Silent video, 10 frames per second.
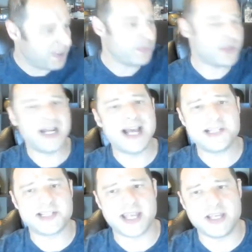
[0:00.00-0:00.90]
put it within
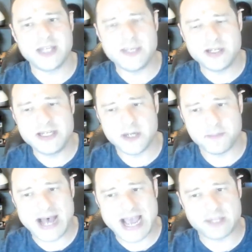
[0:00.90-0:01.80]
eyesight. Keep it
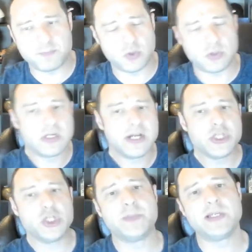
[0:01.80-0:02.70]
nearby the pool.
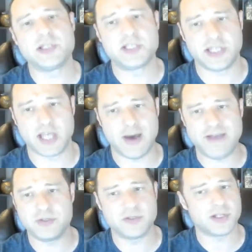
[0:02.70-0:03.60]
You'll be good to go. I
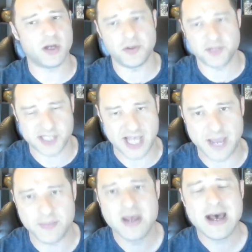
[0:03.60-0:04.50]
do this all the
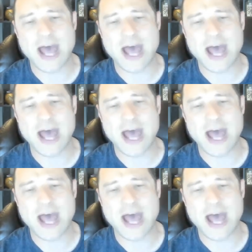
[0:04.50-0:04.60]
time.